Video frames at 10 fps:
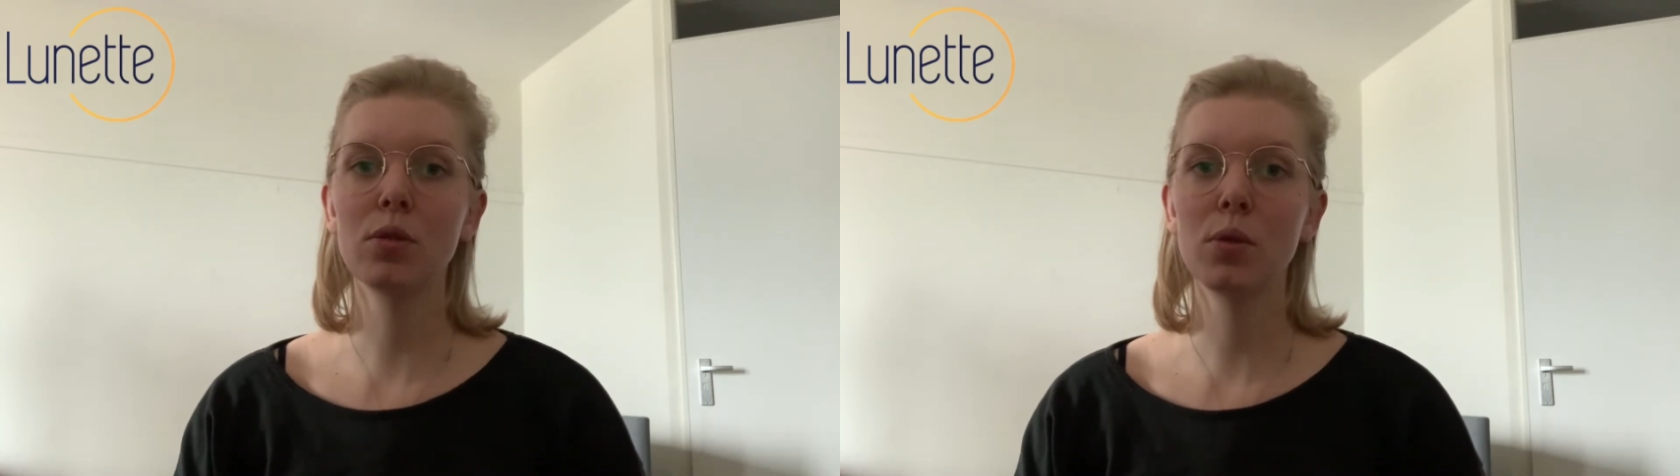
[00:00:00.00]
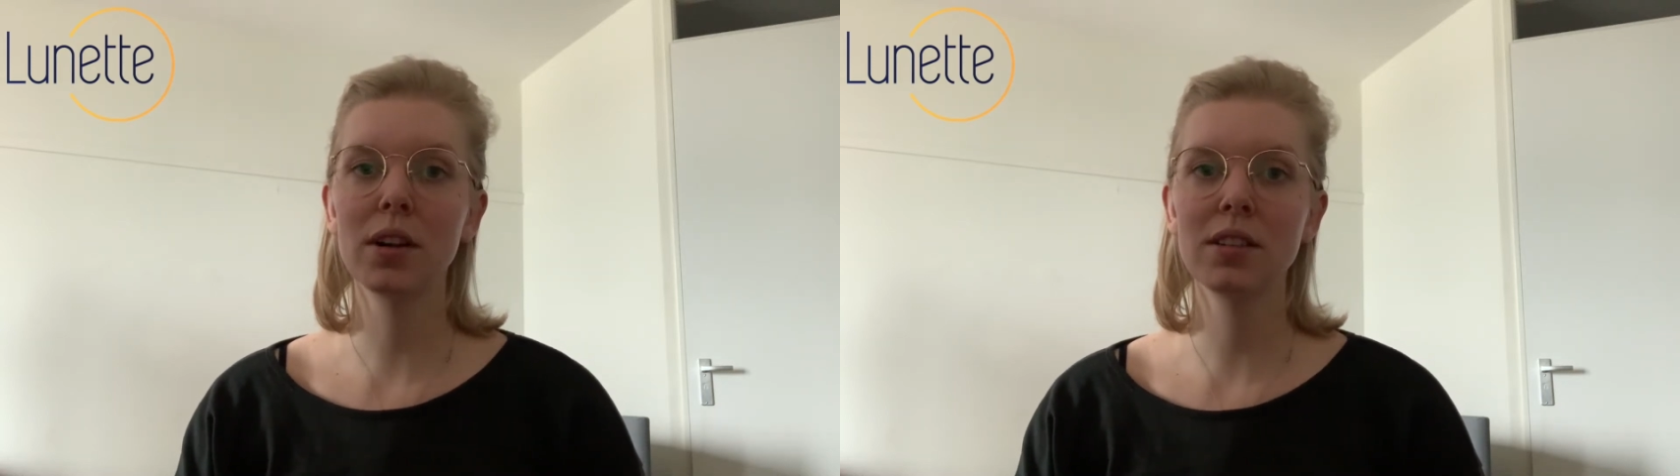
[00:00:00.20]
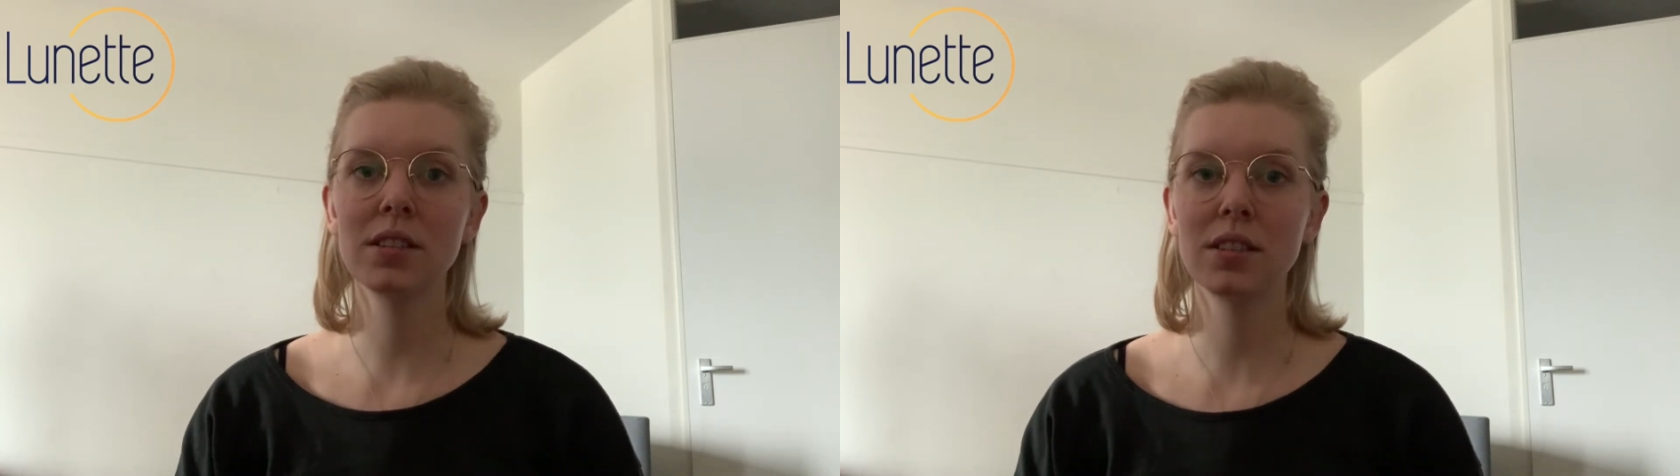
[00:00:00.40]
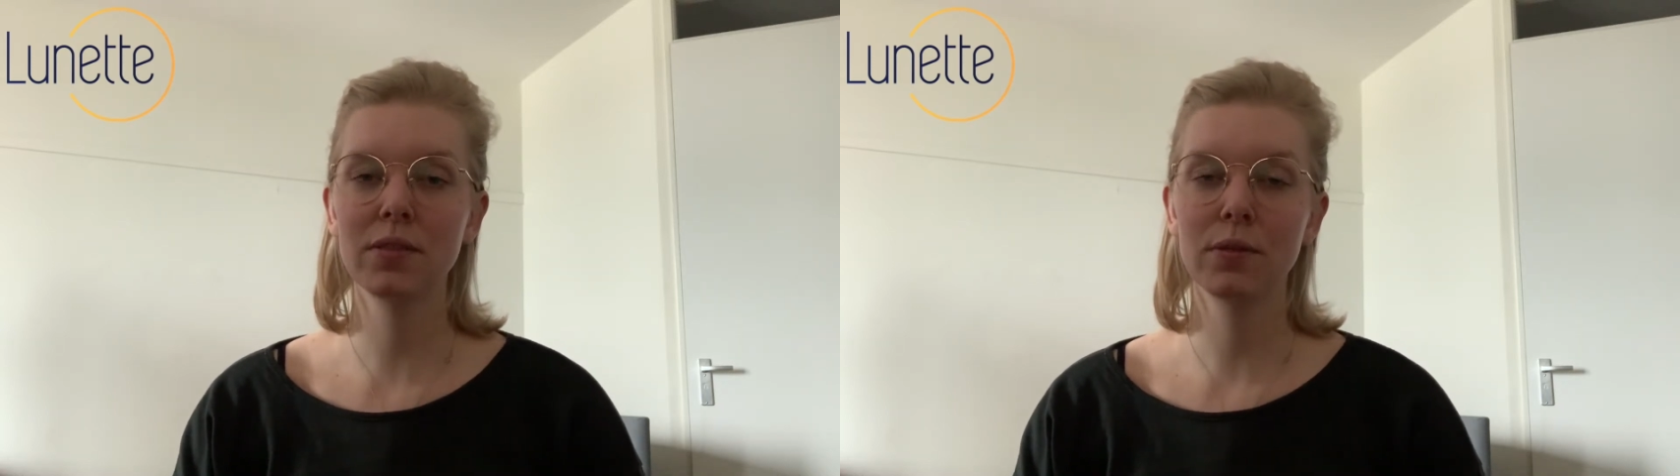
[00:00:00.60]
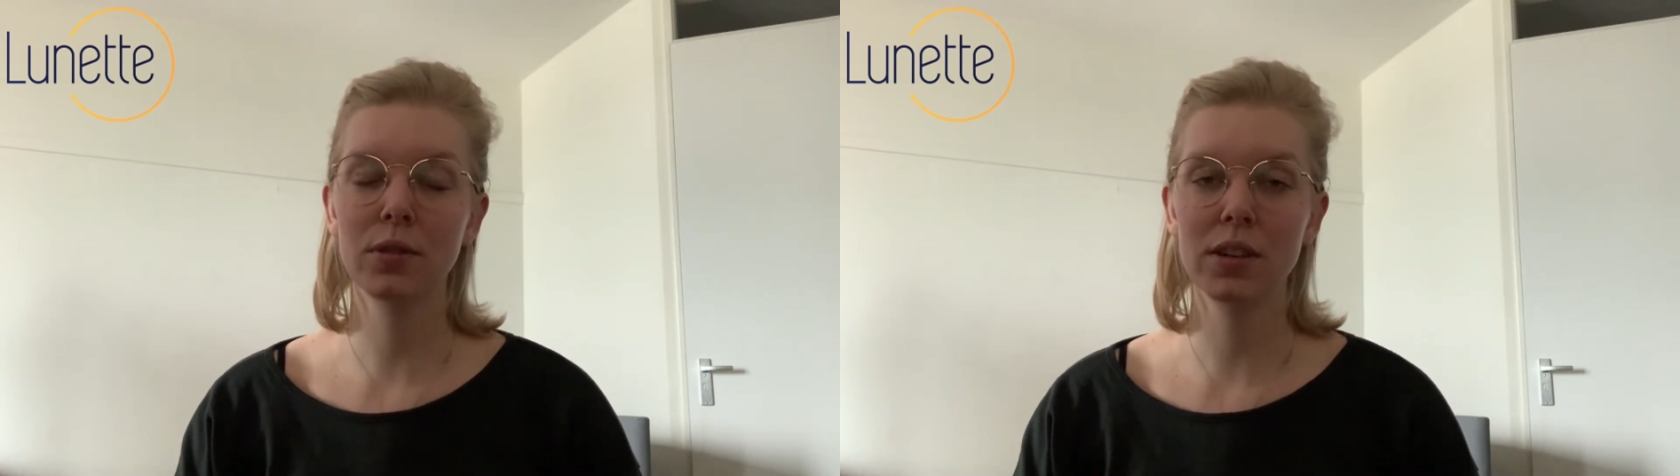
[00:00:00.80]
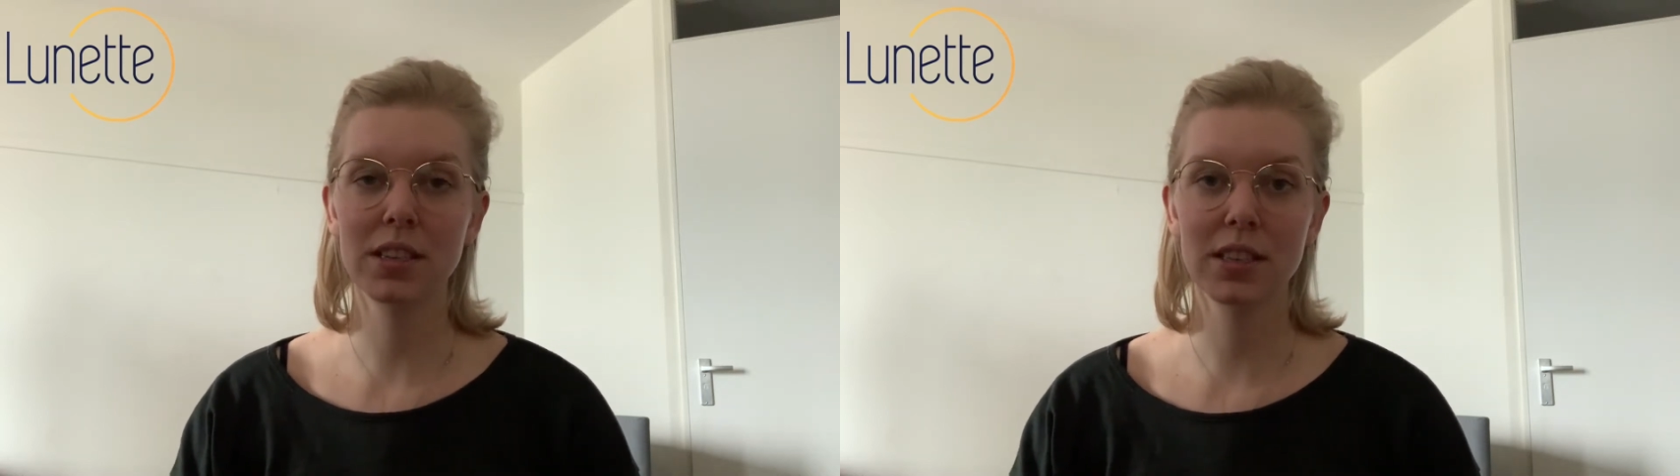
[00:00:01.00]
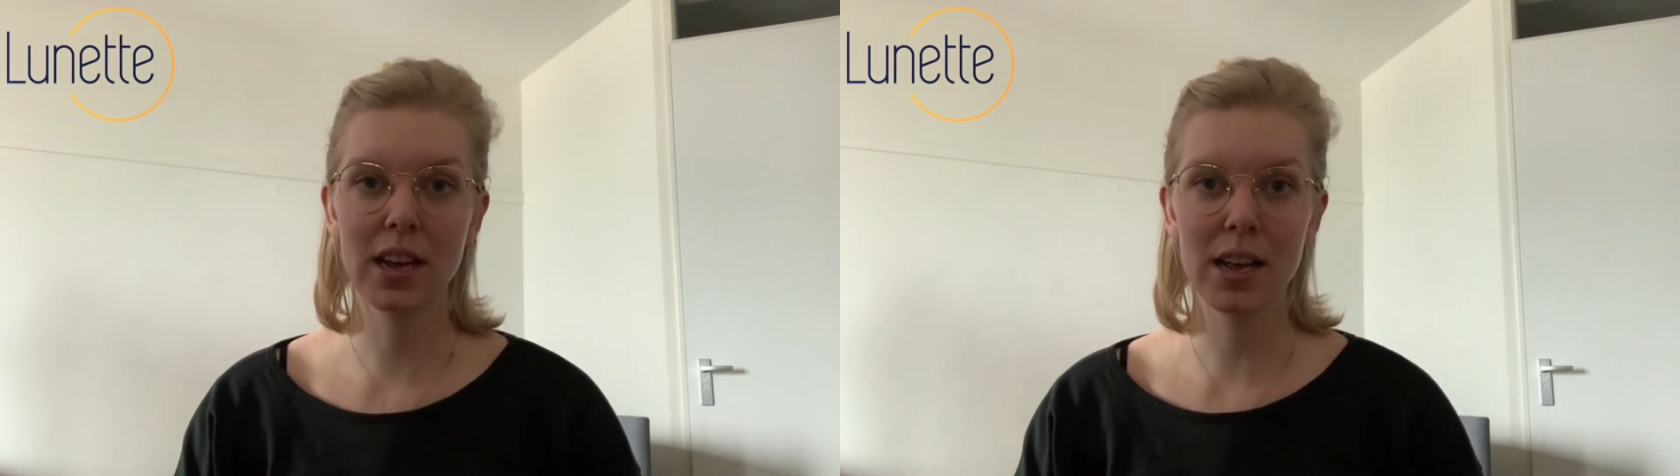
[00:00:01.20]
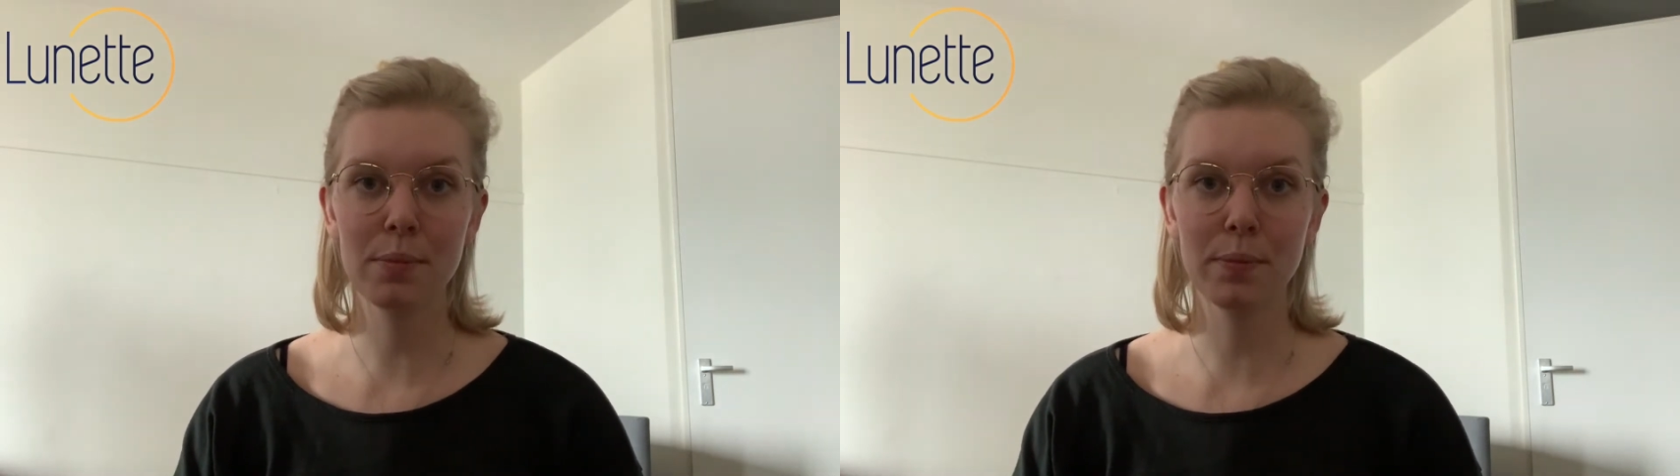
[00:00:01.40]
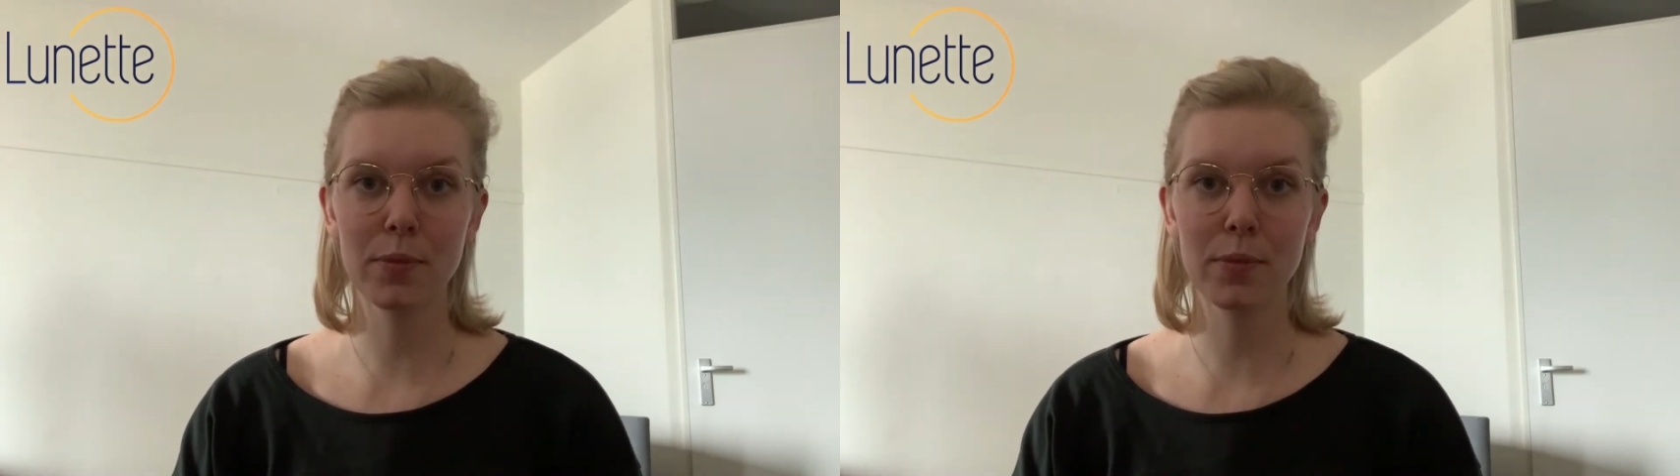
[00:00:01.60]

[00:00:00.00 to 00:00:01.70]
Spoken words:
ones for this time,